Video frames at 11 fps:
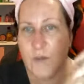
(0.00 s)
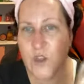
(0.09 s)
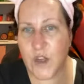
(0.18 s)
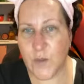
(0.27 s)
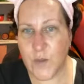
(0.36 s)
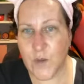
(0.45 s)

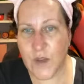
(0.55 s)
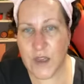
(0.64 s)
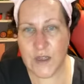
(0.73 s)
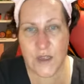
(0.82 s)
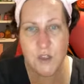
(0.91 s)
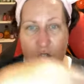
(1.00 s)
shampoo and
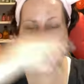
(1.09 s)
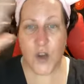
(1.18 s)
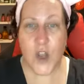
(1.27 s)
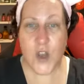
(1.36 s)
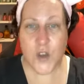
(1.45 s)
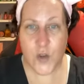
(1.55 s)
conditioner.
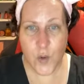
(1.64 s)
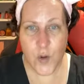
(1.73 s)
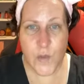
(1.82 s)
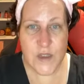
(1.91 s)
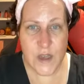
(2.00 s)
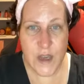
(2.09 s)
You are
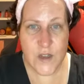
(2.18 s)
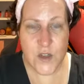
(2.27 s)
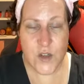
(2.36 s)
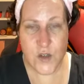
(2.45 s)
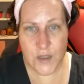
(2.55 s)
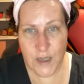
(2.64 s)

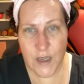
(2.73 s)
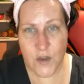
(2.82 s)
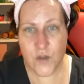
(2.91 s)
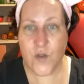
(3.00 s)
massaging your skin.